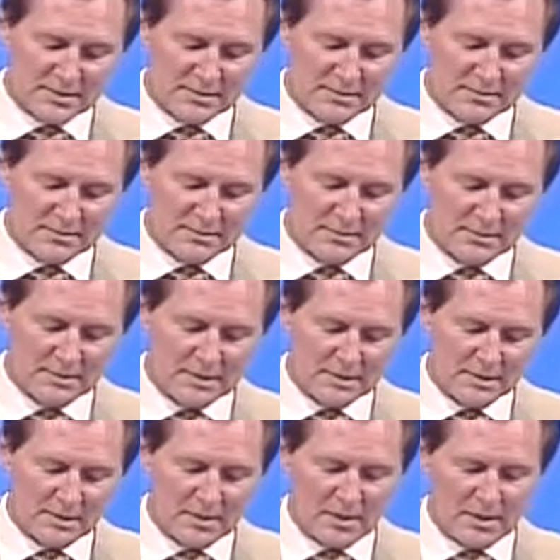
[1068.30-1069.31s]
puppies,
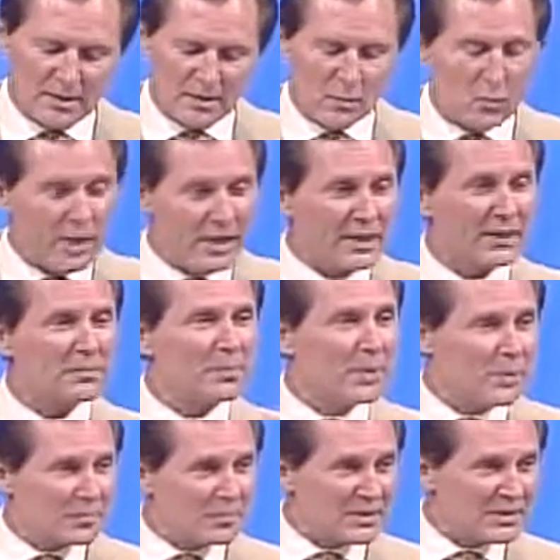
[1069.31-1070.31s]

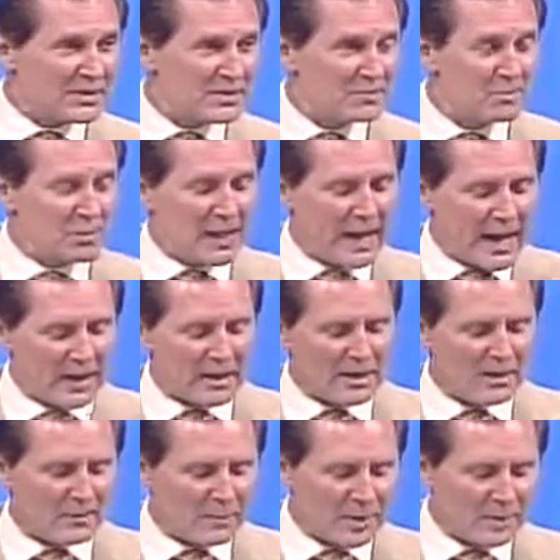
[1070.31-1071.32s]
white puppies,
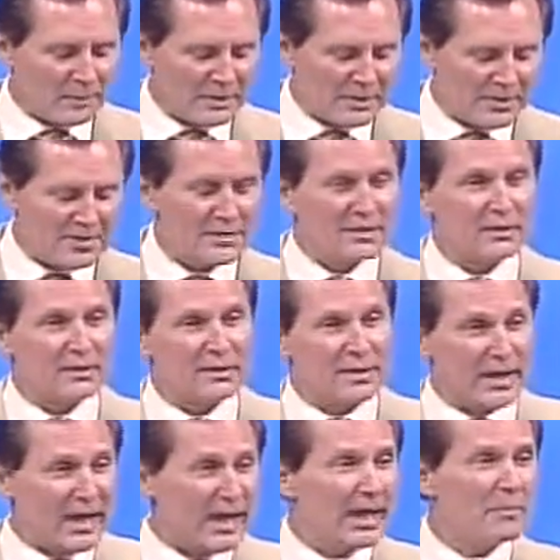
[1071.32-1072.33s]
black
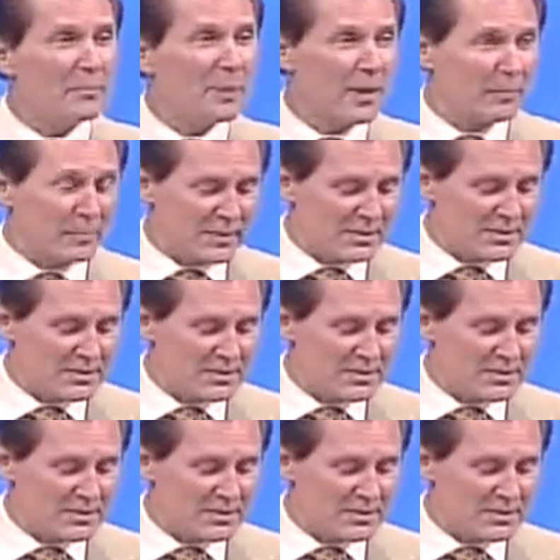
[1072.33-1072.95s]
puppies, gay